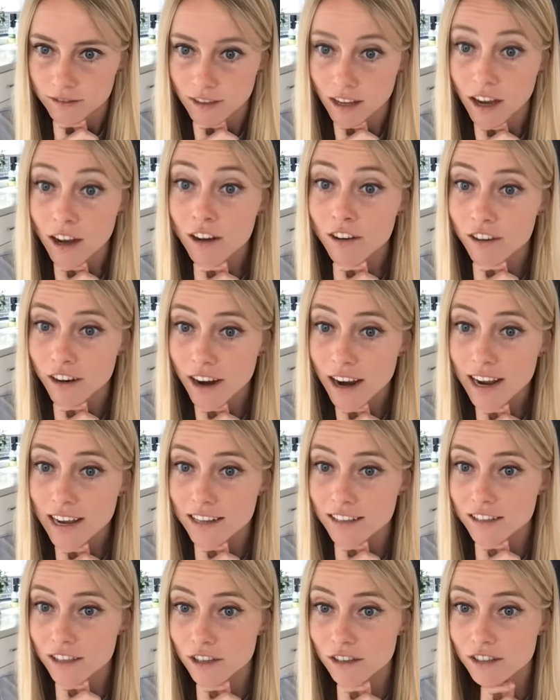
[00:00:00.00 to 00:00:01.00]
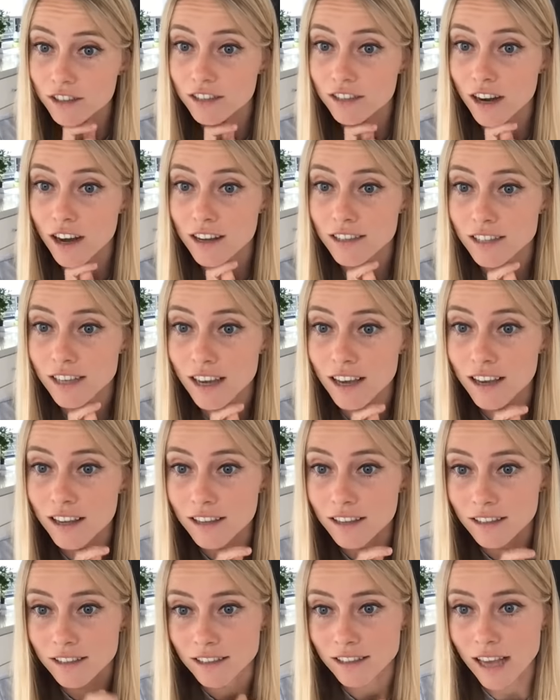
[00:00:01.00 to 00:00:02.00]
Oh, great. So
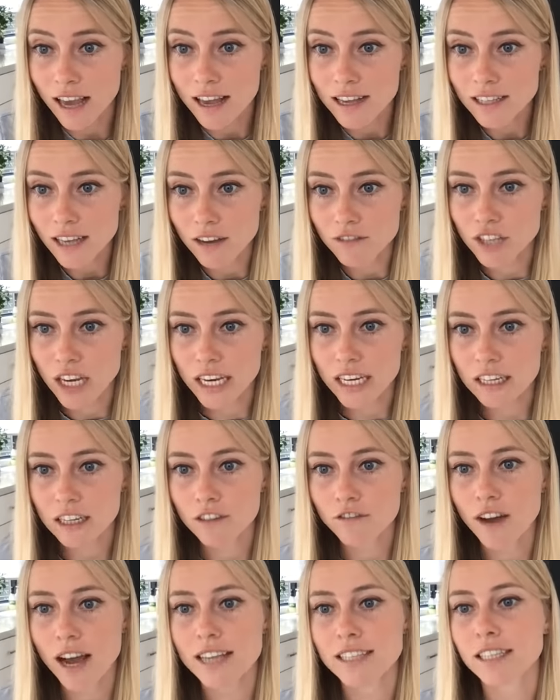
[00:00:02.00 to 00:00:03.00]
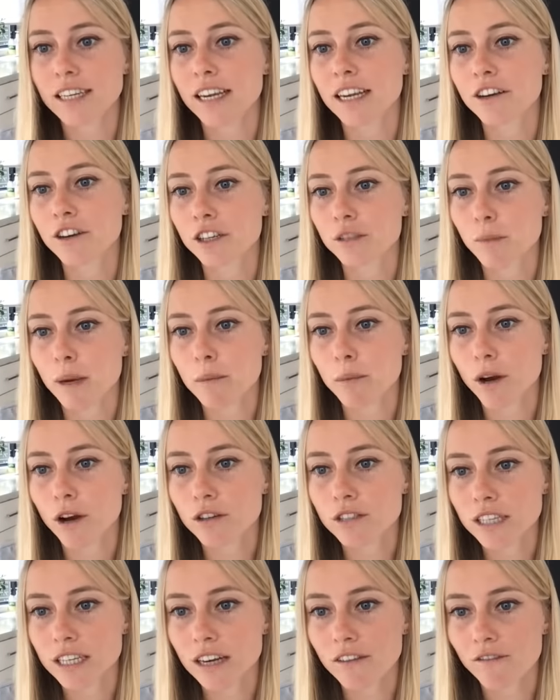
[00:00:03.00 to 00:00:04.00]
Stasa says, I've taken your advice and increased my
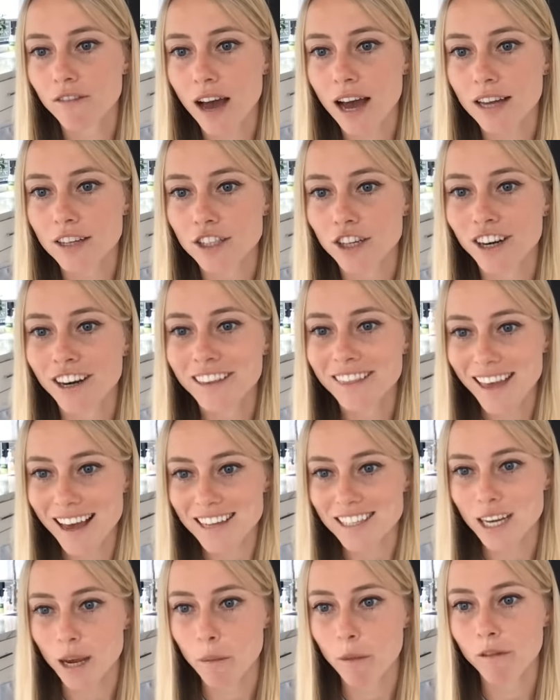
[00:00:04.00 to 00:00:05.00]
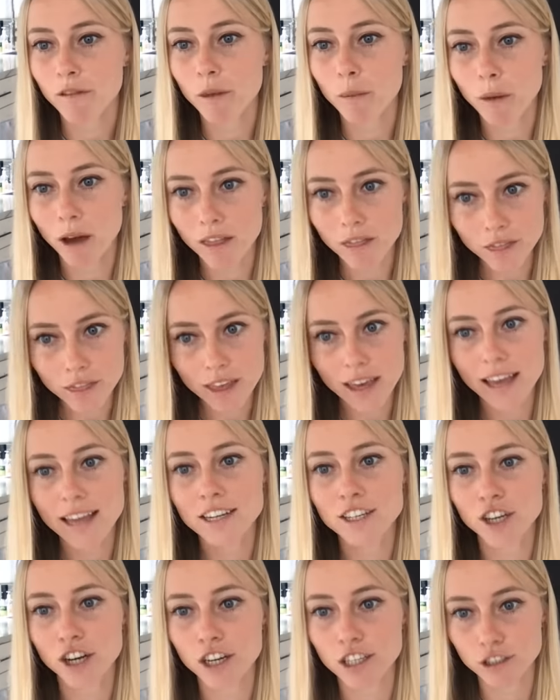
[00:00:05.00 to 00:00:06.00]
protein and fat during that time of the month
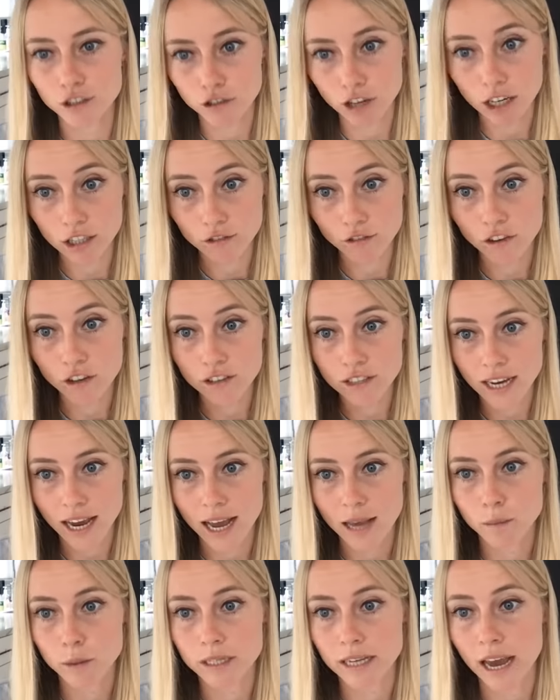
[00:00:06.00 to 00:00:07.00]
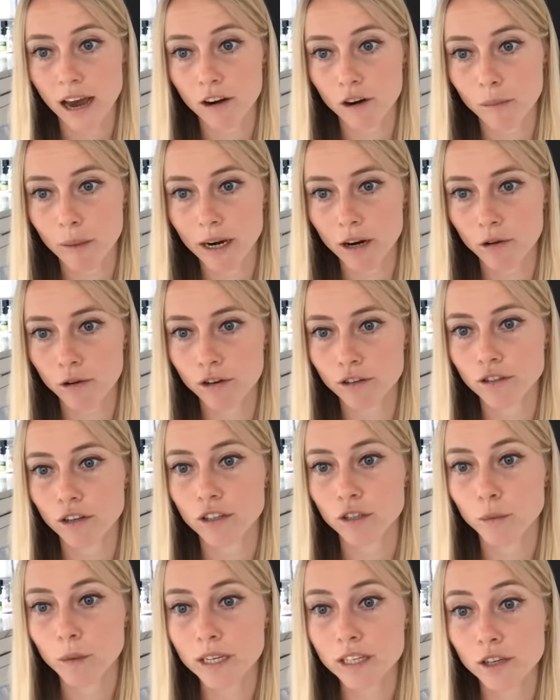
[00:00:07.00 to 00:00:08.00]
and during stressful times to counter my cortisol
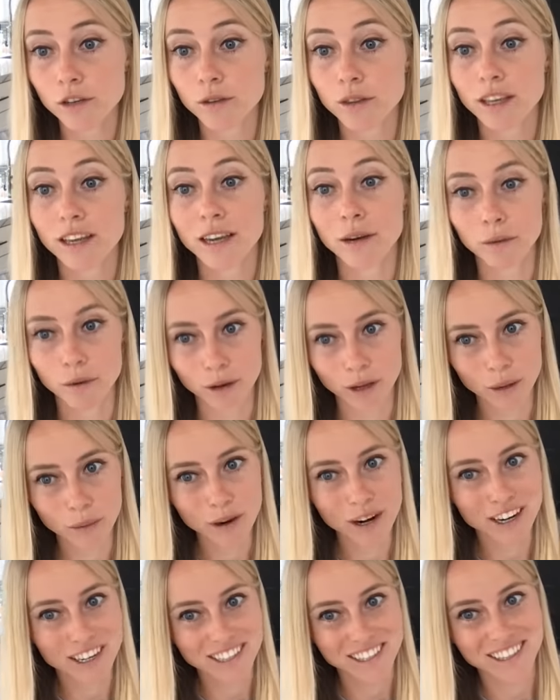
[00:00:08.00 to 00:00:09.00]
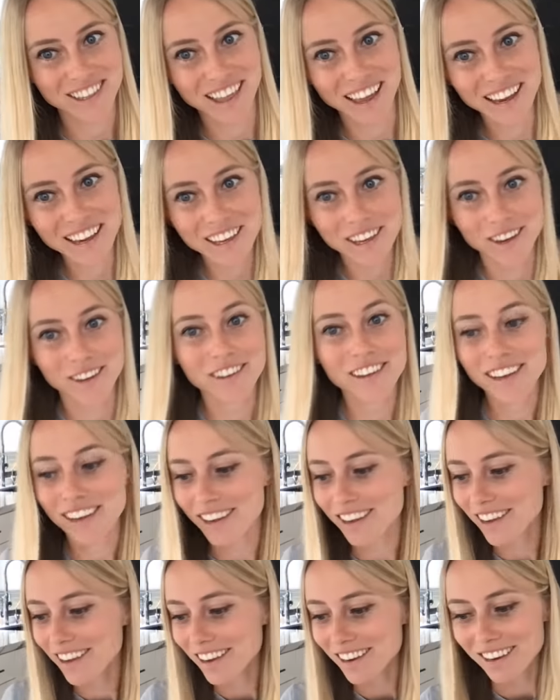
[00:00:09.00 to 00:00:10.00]
and sweet tooth. It really works. Thank you.
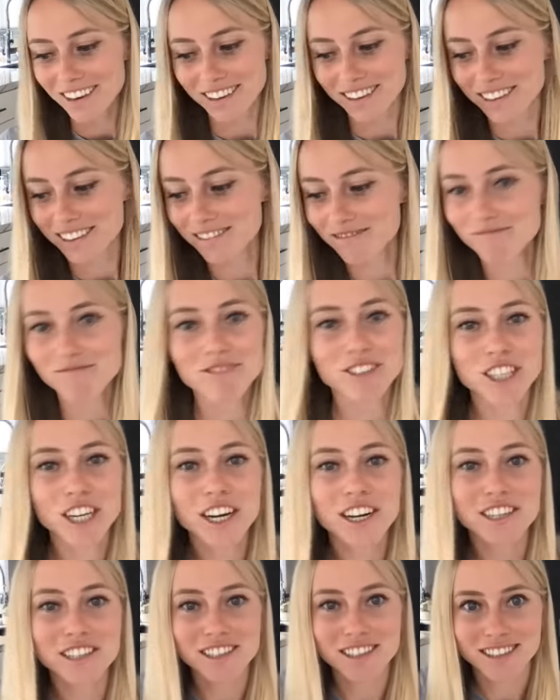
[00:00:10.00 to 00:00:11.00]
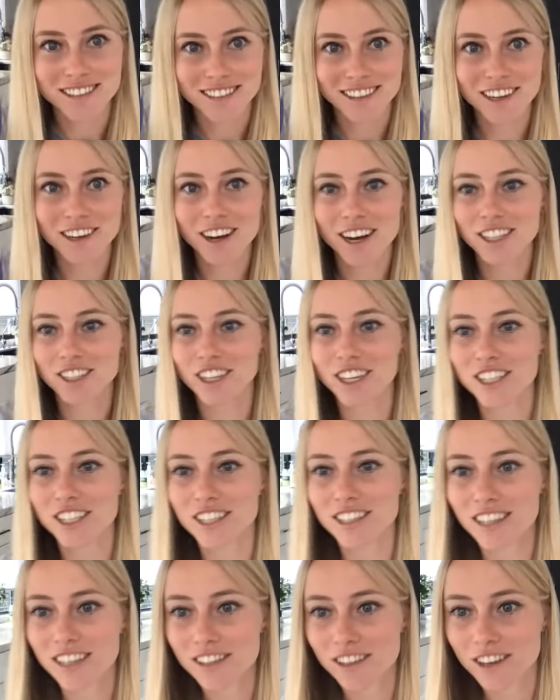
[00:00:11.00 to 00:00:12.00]
Cheers.
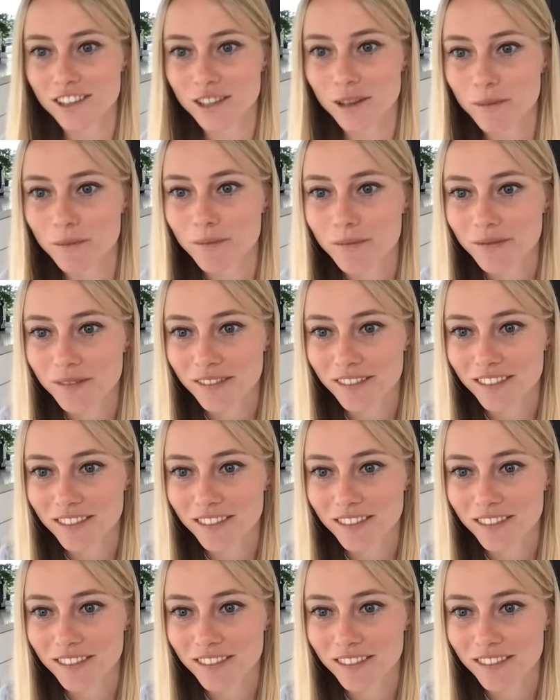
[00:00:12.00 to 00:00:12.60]
Congratulations. That's awesome.